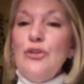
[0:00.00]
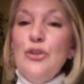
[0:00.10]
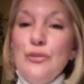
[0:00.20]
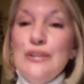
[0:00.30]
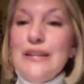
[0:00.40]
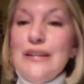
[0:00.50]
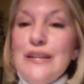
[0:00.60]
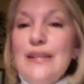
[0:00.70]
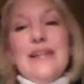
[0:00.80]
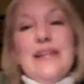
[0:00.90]
did
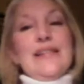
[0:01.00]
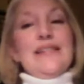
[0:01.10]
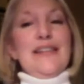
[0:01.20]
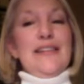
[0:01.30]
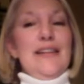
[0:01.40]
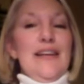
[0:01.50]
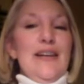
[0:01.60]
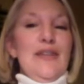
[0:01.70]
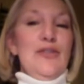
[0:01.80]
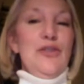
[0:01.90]
this and
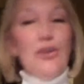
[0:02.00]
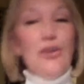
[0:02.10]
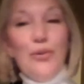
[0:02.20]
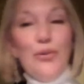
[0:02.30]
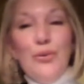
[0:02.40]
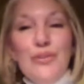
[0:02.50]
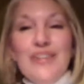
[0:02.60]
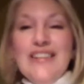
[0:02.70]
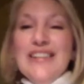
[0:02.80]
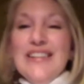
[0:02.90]
you
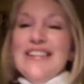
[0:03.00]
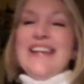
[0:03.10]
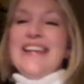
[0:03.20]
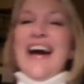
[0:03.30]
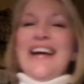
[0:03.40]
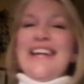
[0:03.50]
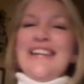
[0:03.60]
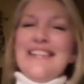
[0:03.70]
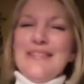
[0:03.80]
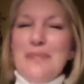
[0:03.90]
did that
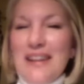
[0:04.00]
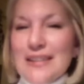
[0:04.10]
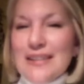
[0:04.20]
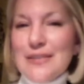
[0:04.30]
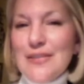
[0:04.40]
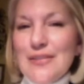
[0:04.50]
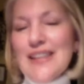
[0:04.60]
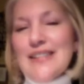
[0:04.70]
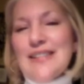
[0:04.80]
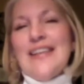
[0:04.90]
and because of
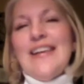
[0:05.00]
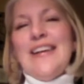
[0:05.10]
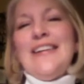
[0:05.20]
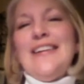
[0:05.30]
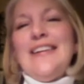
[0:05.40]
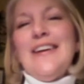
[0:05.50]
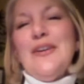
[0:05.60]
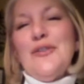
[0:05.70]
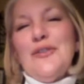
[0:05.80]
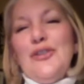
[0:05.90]
this
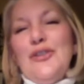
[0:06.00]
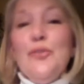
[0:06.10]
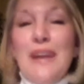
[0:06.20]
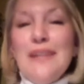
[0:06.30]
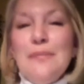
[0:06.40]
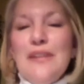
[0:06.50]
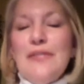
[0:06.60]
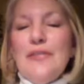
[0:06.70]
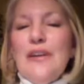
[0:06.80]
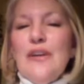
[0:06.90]
you made me
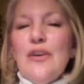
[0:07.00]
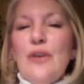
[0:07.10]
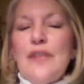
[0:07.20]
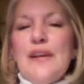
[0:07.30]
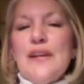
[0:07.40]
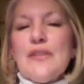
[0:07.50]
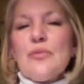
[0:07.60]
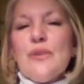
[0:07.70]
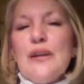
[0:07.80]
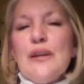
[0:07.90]
feel. I think
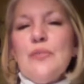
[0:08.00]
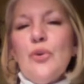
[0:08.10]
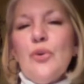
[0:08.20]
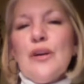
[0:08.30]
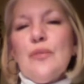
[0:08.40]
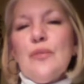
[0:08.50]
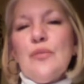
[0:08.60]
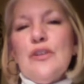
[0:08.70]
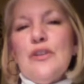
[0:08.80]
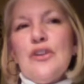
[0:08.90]
it's really important
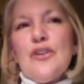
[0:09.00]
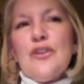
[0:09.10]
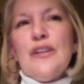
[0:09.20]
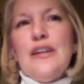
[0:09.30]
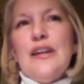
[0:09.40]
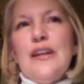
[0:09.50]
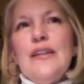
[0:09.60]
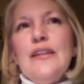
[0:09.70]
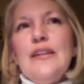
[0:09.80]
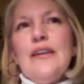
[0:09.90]
when you're in